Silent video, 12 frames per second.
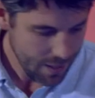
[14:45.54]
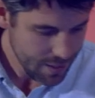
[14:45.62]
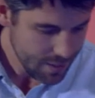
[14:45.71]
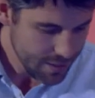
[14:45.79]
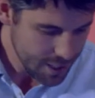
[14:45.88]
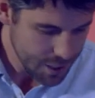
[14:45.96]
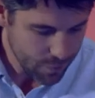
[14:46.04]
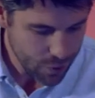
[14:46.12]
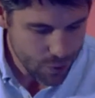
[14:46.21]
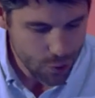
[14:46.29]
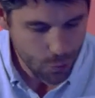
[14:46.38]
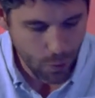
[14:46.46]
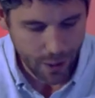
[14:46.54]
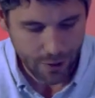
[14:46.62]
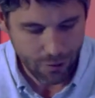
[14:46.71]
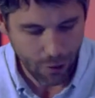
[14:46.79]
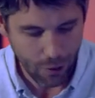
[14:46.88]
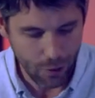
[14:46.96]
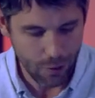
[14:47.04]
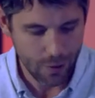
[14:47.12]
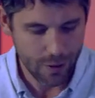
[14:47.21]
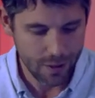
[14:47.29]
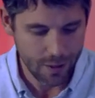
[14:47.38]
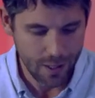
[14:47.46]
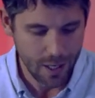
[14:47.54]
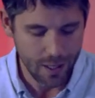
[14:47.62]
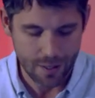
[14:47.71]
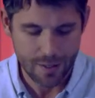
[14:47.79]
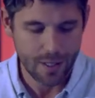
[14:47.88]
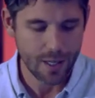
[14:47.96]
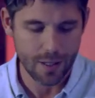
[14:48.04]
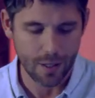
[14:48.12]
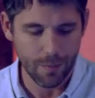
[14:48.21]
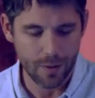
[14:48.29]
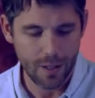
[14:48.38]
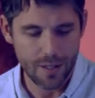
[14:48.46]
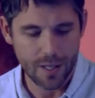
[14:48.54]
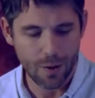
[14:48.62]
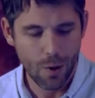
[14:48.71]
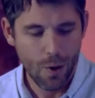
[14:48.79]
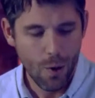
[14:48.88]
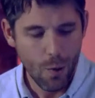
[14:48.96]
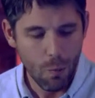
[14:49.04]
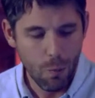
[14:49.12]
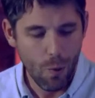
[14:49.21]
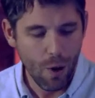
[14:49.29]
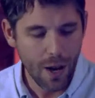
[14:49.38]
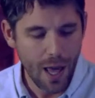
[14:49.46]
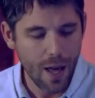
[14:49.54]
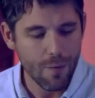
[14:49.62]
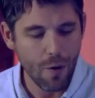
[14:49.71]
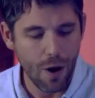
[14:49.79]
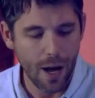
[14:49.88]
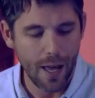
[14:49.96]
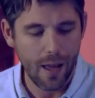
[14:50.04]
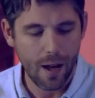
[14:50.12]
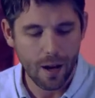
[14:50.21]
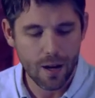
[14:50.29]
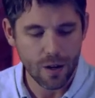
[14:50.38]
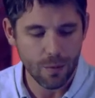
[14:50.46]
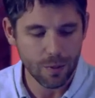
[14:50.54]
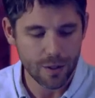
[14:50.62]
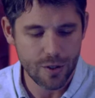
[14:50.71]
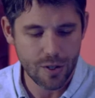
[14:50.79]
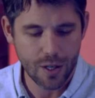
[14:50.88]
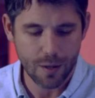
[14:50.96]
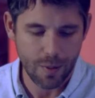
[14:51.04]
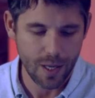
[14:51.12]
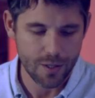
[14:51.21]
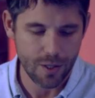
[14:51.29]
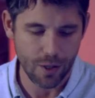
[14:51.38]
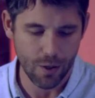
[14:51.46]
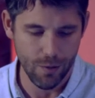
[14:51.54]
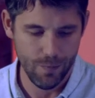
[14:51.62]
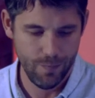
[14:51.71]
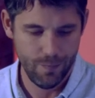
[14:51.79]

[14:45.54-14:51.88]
It says in verse 22, Gideon said to them, he said, "What have I accomplished compared to you?